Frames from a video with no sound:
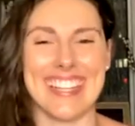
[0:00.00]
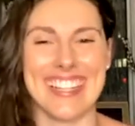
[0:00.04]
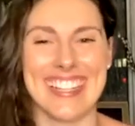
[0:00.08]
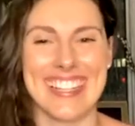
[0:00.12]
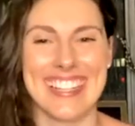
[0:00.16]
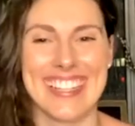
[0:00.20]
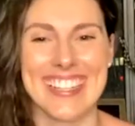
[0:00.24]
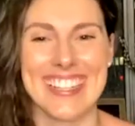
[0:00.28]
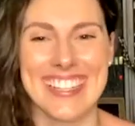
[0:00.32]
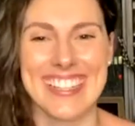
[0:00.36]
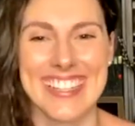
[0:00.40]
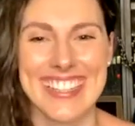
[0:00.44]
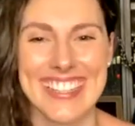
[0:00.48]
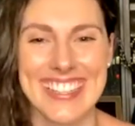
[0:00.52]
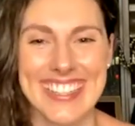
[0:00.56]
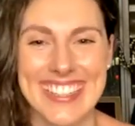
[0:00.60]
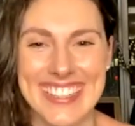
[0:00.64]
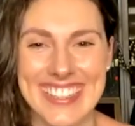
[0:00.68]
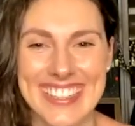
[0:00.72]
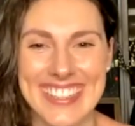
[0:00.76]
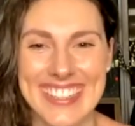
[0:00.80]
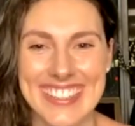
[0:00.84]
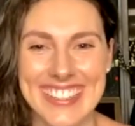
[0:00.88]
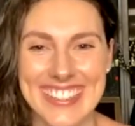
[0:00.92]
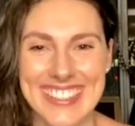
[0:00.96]

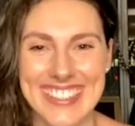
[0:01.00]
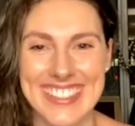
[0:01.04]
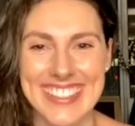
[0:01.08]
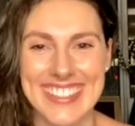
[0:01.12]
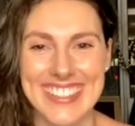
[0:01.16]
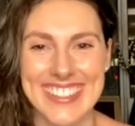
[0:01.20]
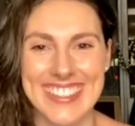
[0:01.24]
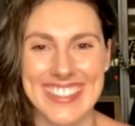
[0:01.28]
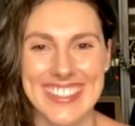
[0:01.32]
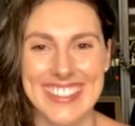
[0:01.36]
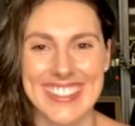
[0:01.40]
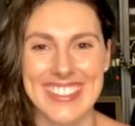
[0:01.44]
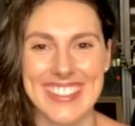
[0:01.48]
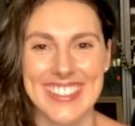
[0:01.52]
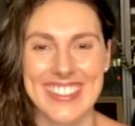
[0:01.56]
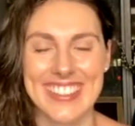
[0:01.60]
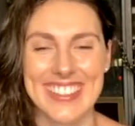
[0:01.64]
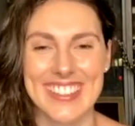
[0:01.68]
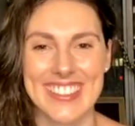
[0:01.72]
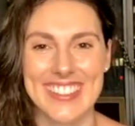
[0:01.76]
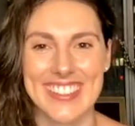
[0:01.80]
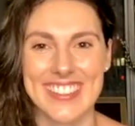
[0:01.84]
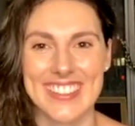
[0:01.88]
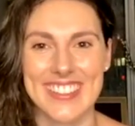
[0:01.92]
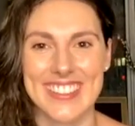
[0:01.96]

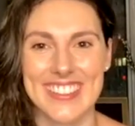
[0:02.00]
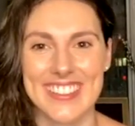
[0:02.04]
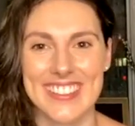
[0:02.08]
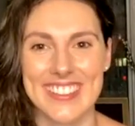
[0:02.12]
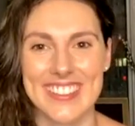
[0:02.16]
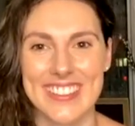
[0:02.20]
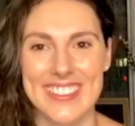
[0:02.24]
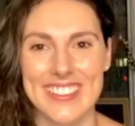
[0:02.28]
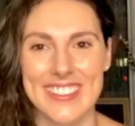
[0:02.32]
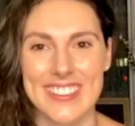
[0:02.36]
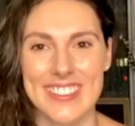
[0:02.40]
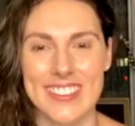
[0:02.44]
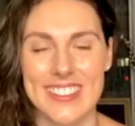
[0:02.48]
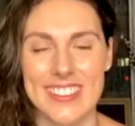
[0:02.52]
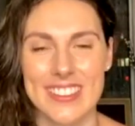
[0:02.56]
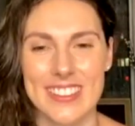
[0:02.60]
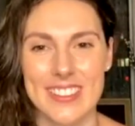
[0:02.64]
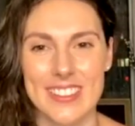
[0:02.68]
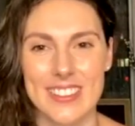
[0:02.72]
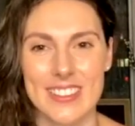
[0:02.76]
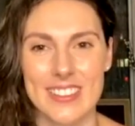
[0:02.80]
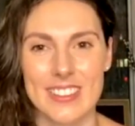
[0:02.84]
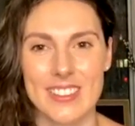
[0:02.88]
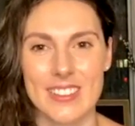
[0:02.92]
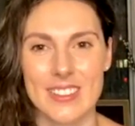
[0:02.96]

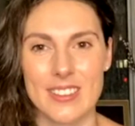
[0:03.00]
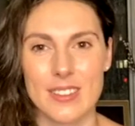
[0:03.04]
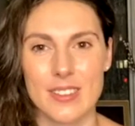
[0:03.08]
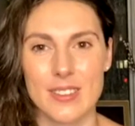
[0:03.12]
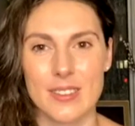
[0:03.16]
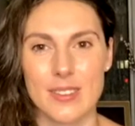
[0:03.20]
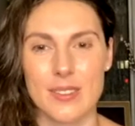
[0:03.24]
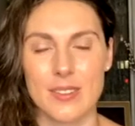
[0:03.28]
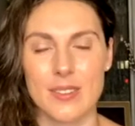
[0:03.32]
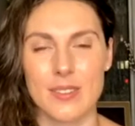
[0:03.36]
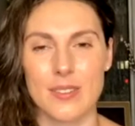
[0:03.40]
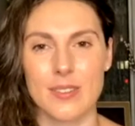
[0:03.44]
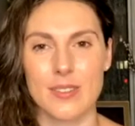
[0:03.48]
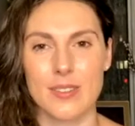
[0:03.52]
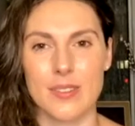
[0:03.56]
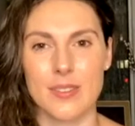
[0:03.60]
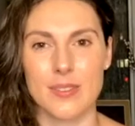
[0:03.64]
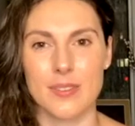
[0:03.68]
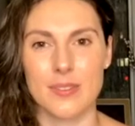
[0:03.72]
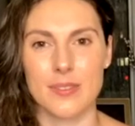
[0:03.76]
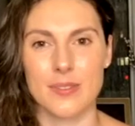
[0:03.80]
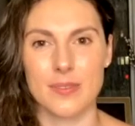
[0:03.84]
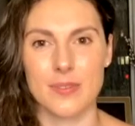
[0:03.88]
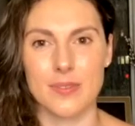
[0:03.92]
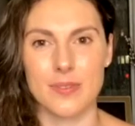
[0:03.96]

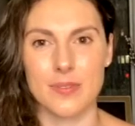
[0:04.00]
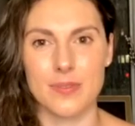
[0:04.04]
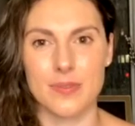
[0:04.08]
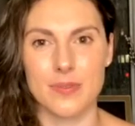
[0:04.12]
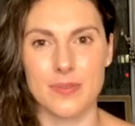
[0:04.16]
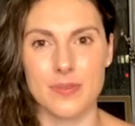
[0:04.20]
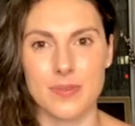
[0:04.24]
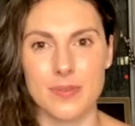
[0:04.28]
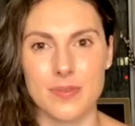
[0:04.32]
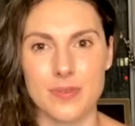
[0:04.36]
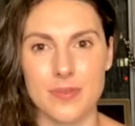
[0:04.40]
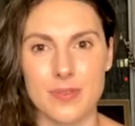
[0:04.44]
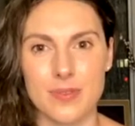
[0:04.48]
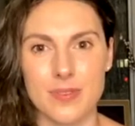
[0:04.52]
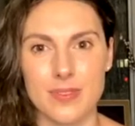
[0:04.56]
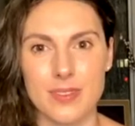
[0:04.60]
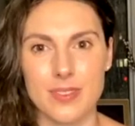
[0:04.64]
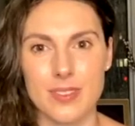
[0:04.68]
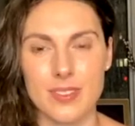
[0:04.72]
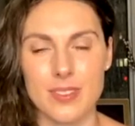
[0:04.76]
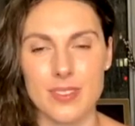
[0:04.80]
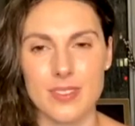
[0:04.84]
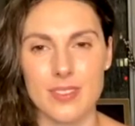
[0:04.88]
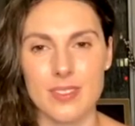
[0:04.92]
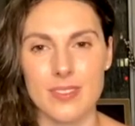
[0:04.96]

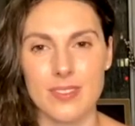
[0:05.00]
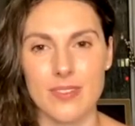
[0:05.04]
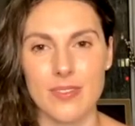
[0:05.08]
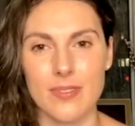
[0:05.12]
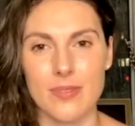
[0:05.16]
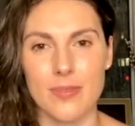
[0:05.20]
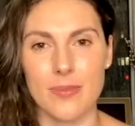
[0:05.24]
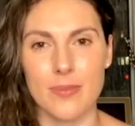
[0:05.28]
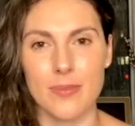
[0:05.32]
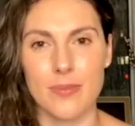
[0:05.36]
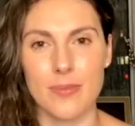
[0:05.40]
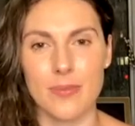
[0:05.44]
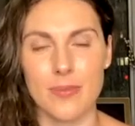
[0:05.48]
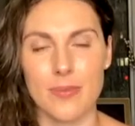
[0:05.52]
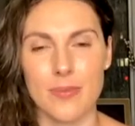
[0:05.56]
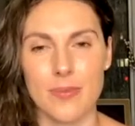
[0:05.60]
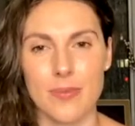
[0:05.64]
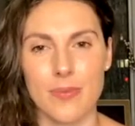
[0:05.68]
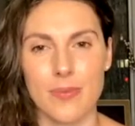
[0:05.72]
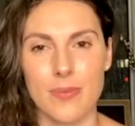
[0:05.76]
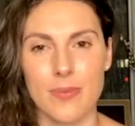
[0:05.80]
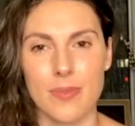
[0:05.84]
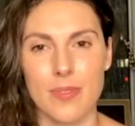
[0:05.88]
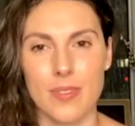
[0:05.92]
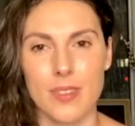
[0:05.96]

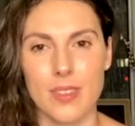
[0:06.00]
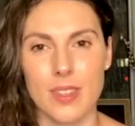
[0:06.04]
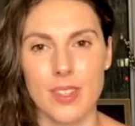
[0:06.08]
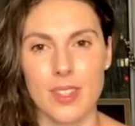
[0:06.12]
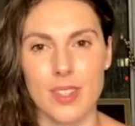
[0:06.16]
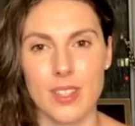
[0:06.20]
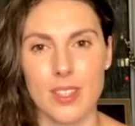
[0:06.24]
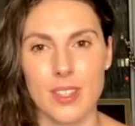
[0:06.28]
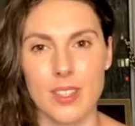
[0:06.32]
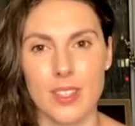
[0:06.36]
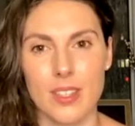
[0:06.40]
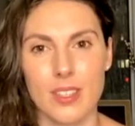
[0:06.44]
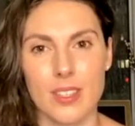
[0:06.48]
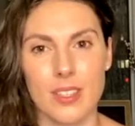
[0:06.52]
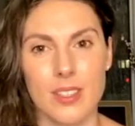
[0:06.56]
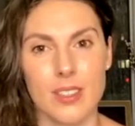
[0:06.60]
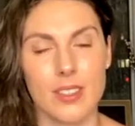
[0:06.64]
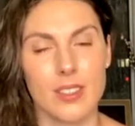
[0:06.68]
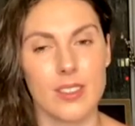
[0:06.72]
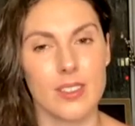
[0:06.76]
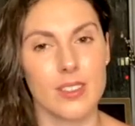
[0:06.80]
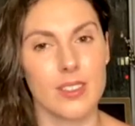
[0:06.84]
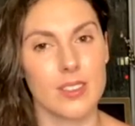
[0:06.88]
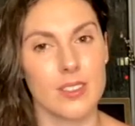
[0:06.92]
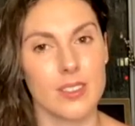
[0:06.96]

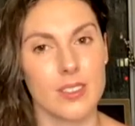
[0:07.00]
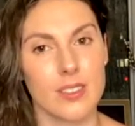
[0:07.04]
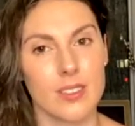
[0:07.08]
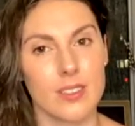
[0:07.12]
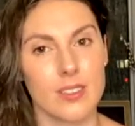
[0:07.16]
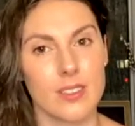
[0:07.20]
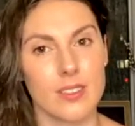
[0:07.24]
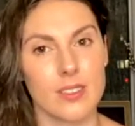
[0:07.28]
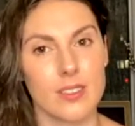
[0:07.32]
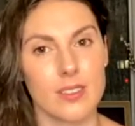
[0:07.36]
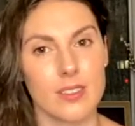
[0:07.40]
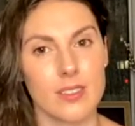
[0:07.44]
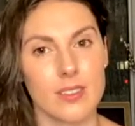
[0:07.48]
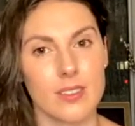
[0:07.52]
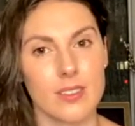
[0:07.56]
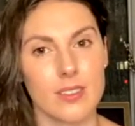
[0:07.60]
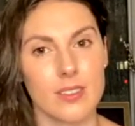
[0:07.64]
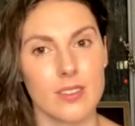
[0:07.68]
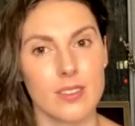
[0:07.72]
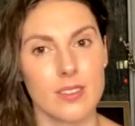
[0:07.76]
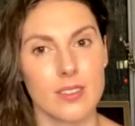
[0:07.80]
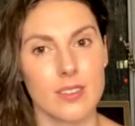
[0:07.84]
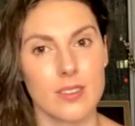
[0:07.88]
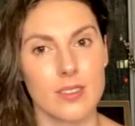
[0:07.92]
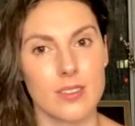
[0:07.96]
No words are spoken by the person on screen.